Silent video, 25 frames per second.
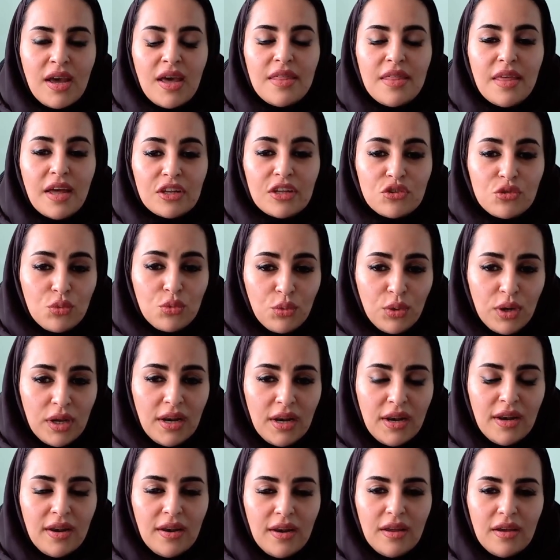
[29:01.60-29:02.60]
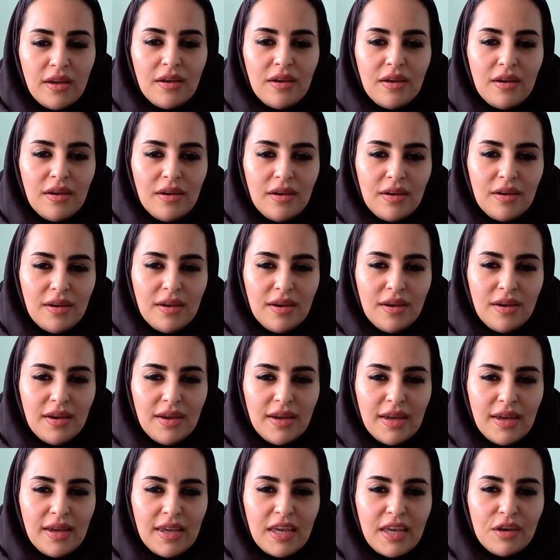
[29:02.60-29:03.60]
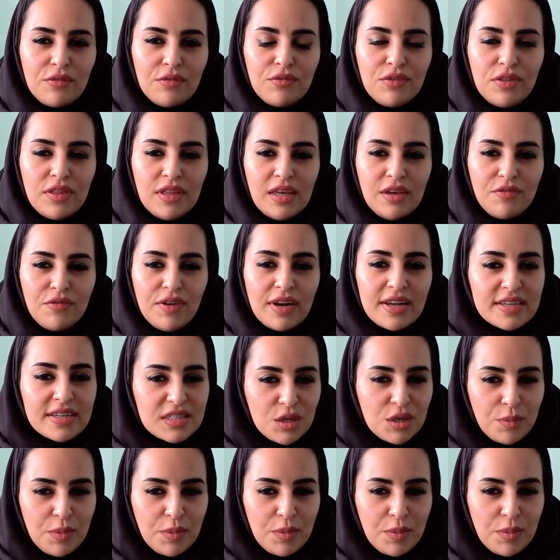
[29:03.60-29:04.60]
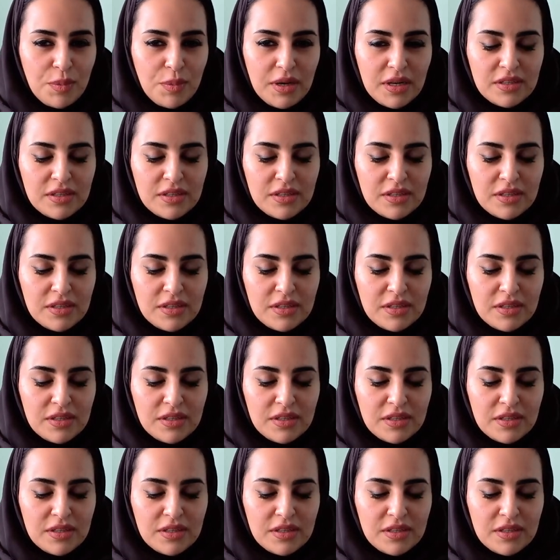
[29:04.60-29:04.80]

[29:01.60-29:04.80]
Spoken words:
that will give the flexibility